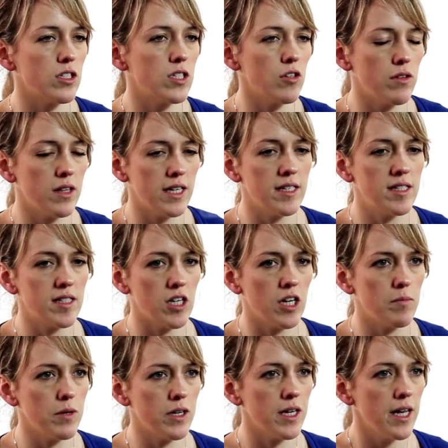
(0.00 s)
So these
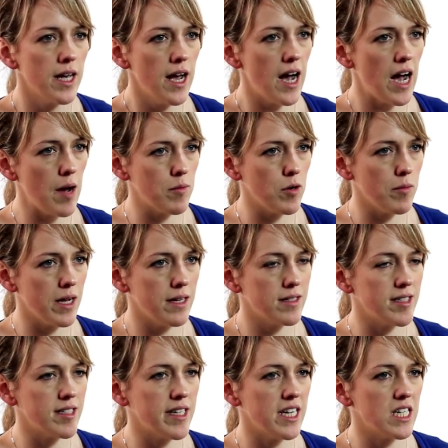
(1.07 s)
type of
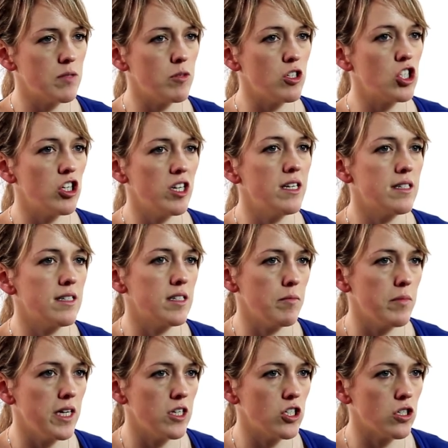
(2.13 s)
abnormalities tend to be treated
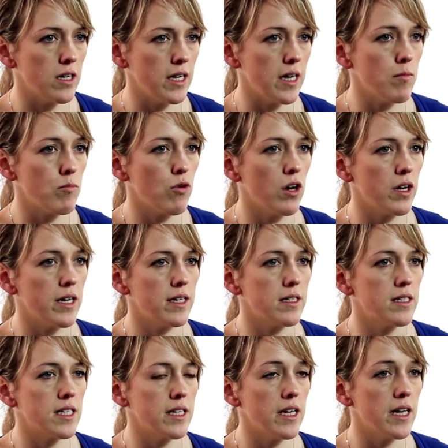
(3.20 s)
immediately and brought
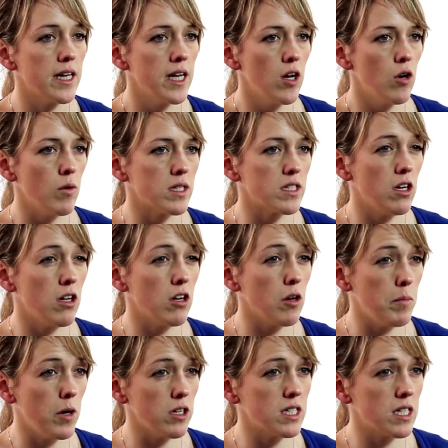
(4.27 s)
into what's called
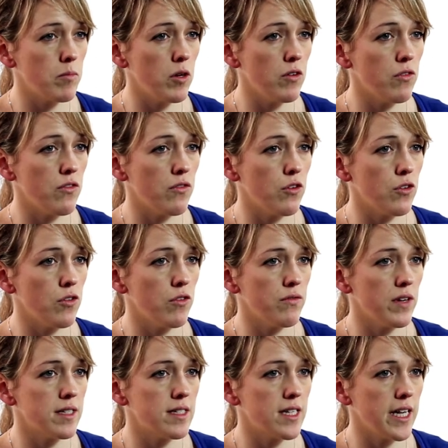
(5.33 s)
colposcopy for further
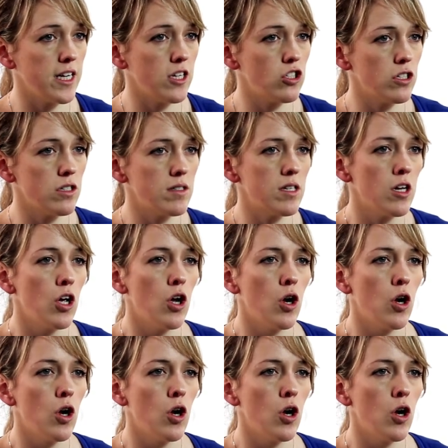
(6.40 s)
investigations.